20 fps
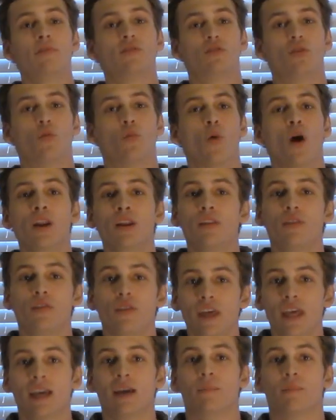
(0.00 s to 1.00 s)
is the one
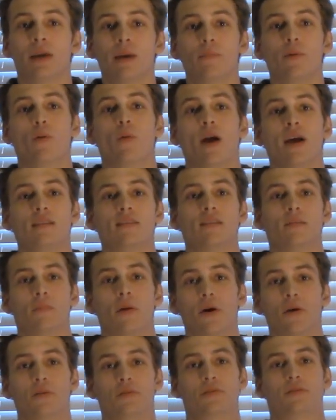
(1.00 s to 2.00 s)
thing people waste the
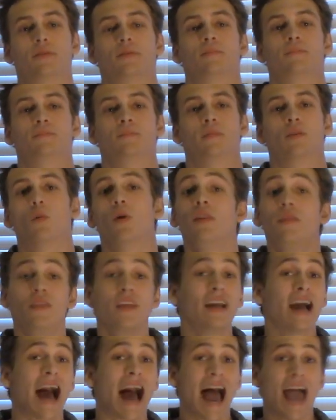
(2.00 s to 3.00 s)
most. The one
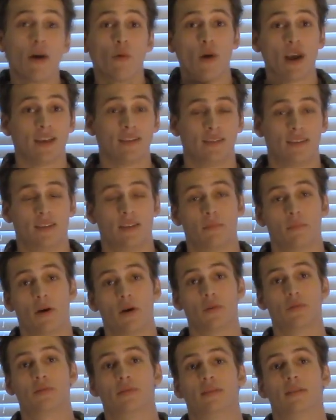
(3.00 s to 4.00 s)
thing I wasted the
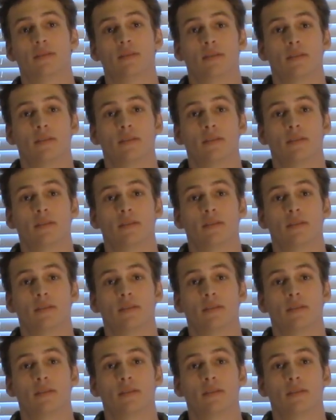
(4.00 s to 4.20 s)
most.